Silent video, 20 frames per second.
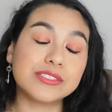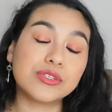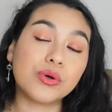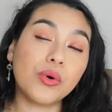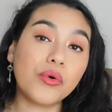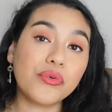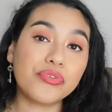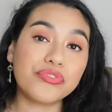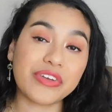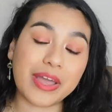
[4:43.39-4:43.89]
His
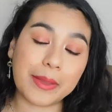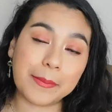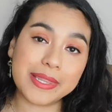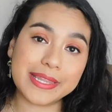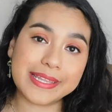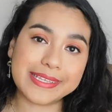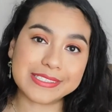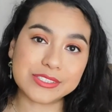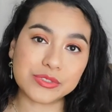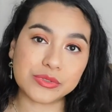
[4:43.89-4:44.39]
whole
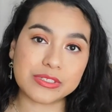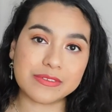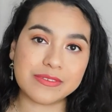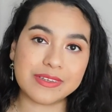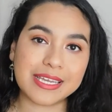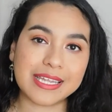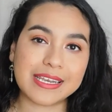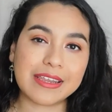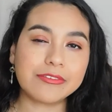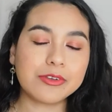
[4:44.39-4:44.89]
family is
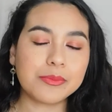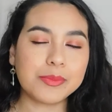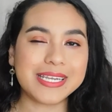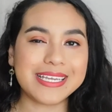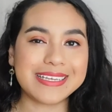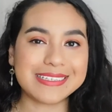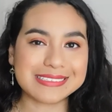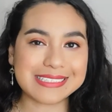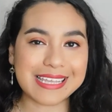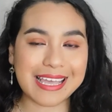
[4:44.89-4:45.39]
grieving, and
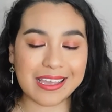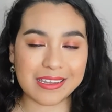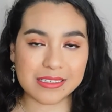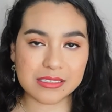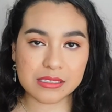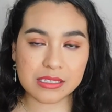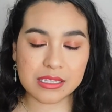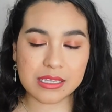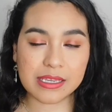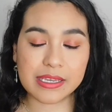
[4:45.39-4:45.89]
everybody is
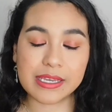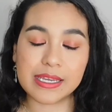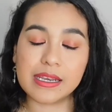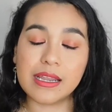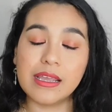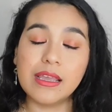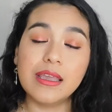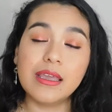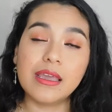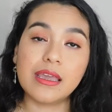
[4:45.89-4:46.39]
handling it